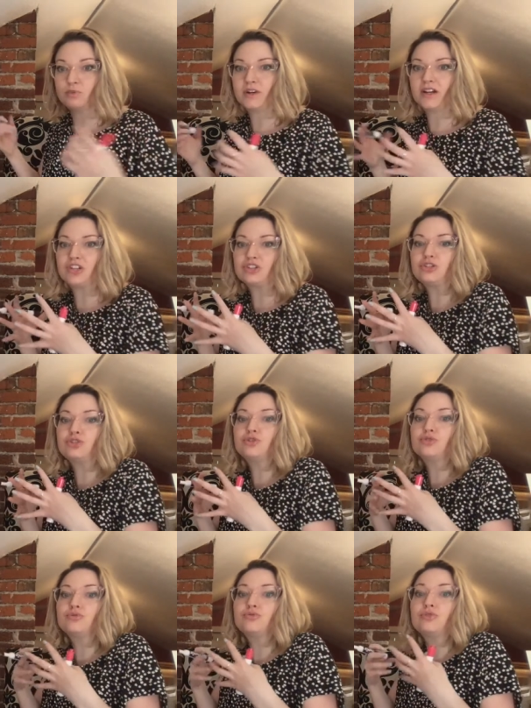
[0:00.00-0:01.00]
We're going to
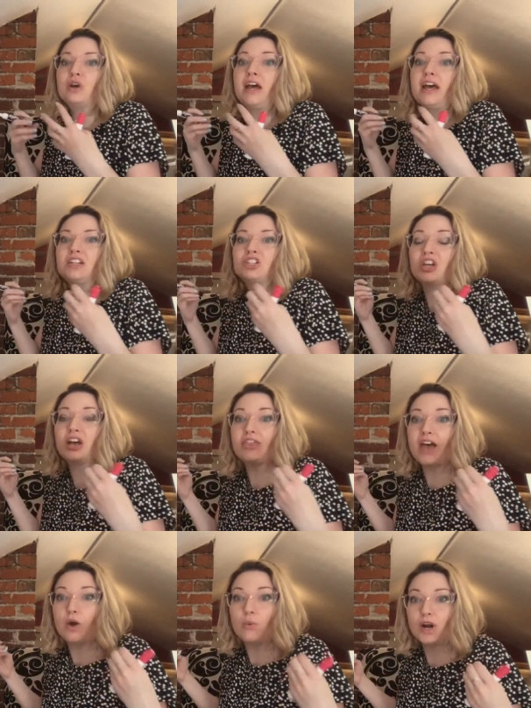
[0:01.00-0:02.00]
stretch out
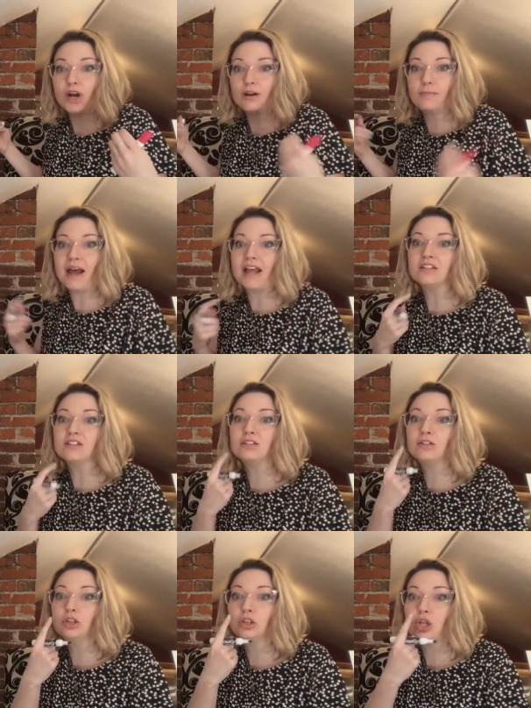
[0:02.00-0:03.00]
that word by
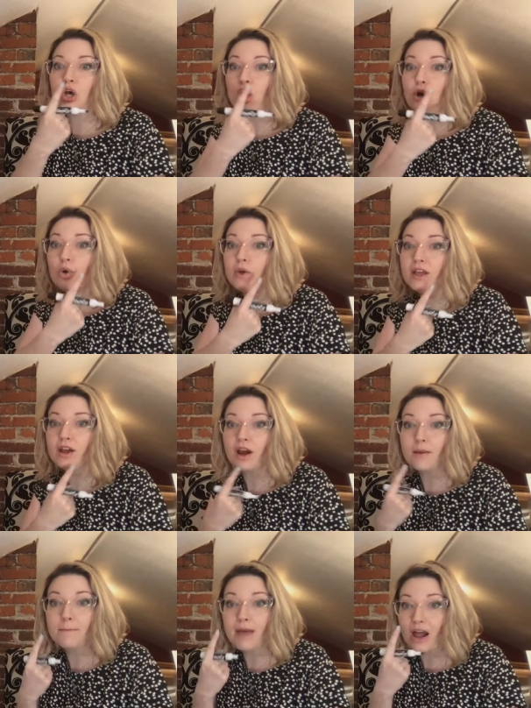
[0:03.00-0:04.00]
slowing
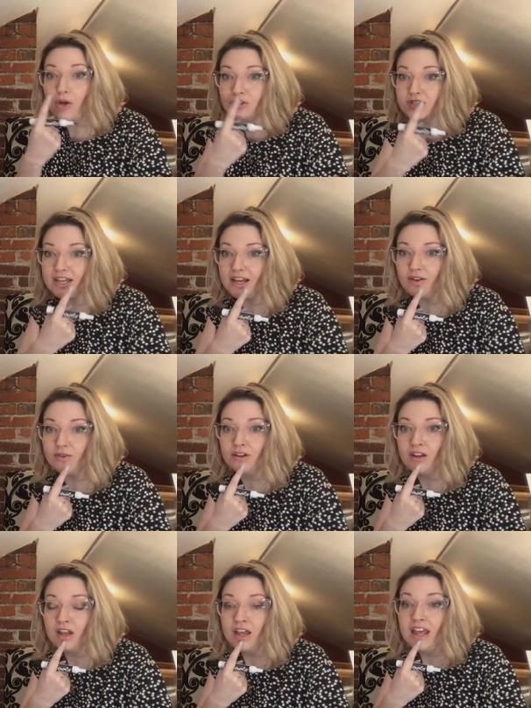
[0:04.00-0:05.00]
our mouth down
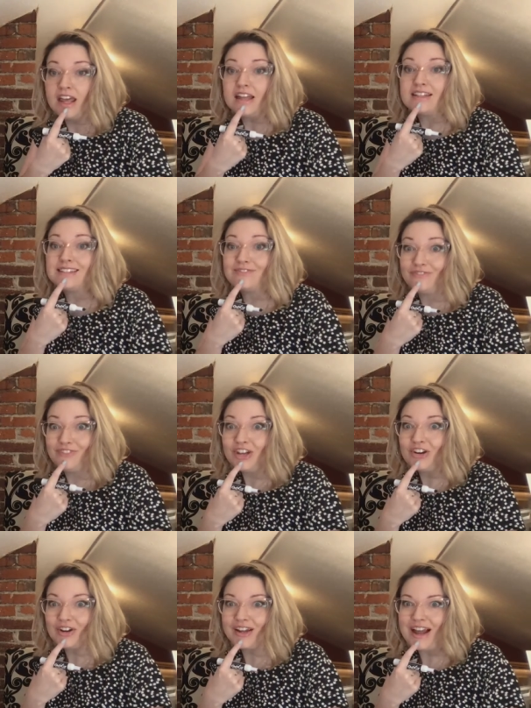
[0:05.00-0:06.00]
and
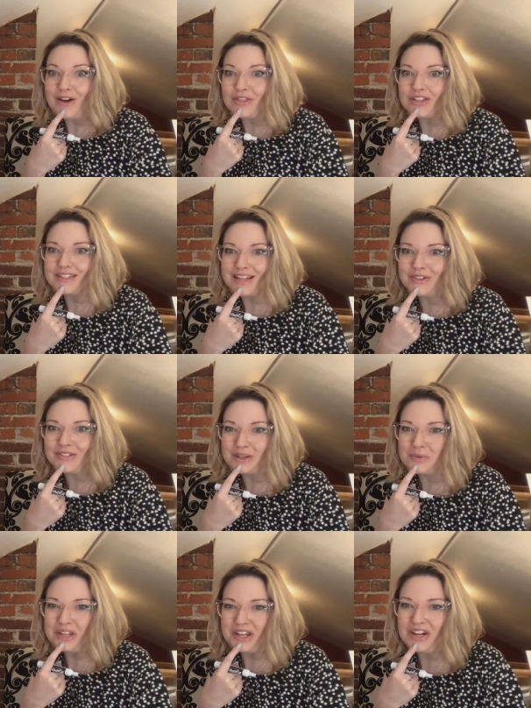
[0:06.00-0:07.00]
figuring out the sounds
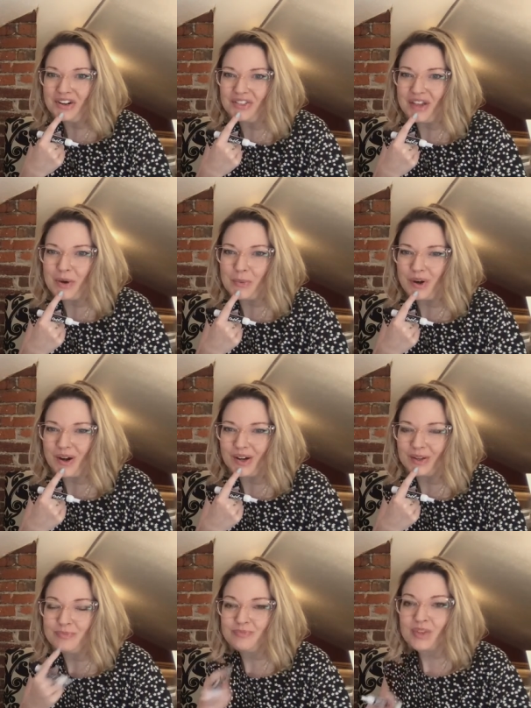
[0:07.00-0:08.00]
that we hear in that word.
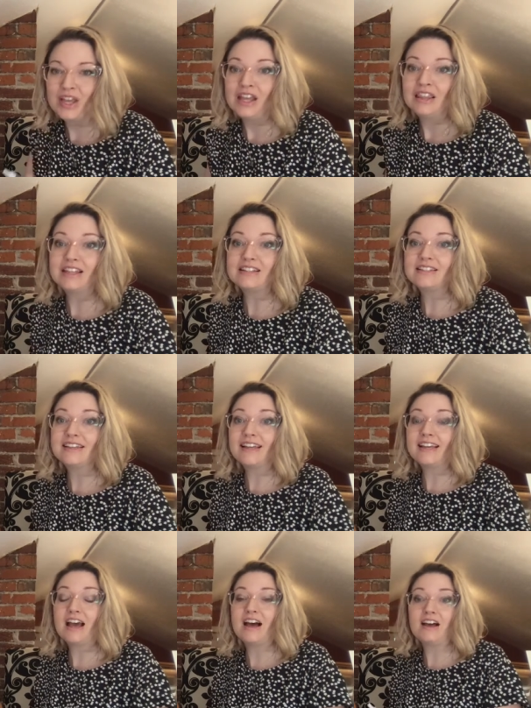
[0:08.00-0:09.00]
Let's
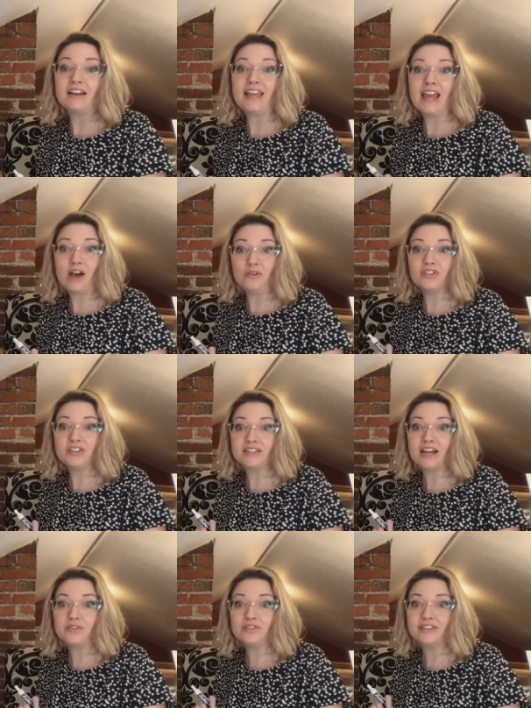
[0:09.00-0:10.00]
uh, count the
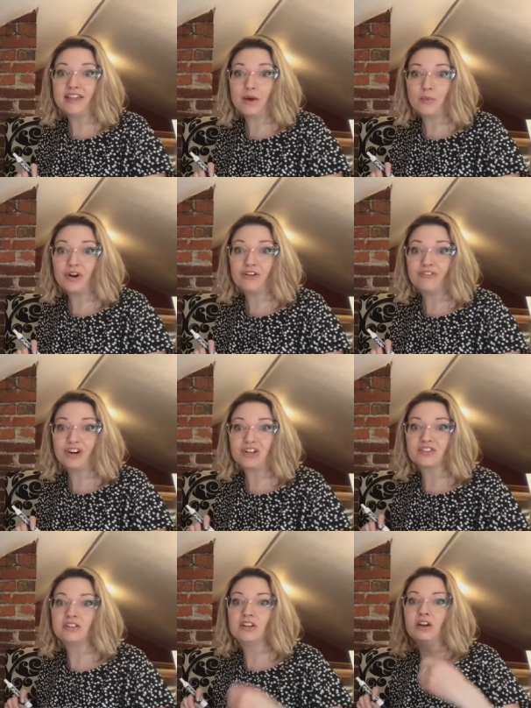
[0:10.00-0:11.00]
sounds in that word
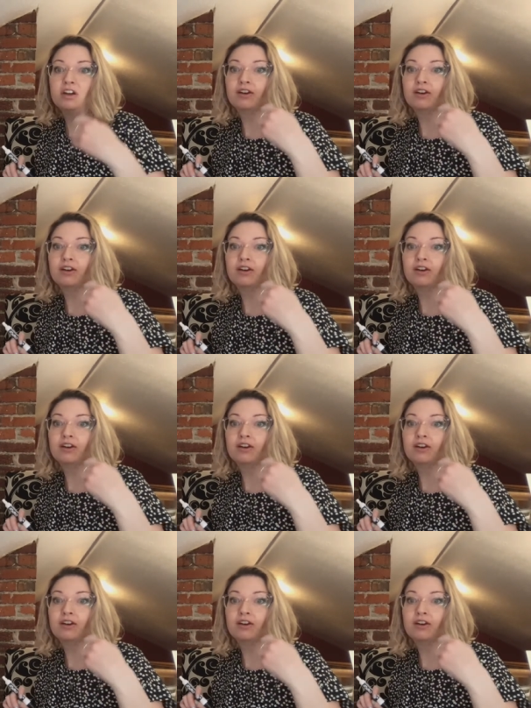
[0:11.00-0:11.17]
first.